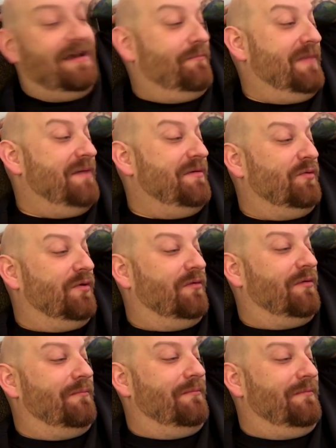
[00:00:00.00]
Maybe
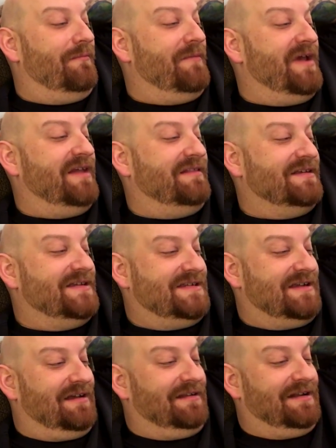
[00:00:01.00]
we'll make
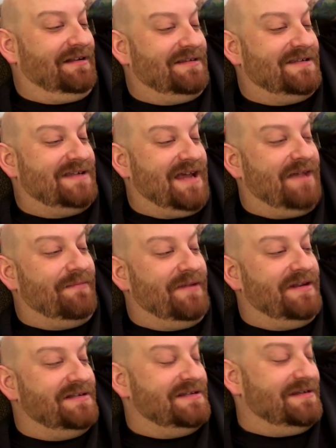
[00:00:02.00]
this a little
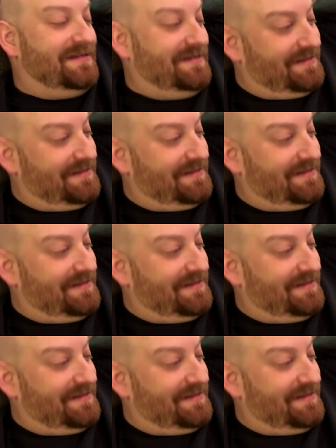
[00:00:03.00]
segment.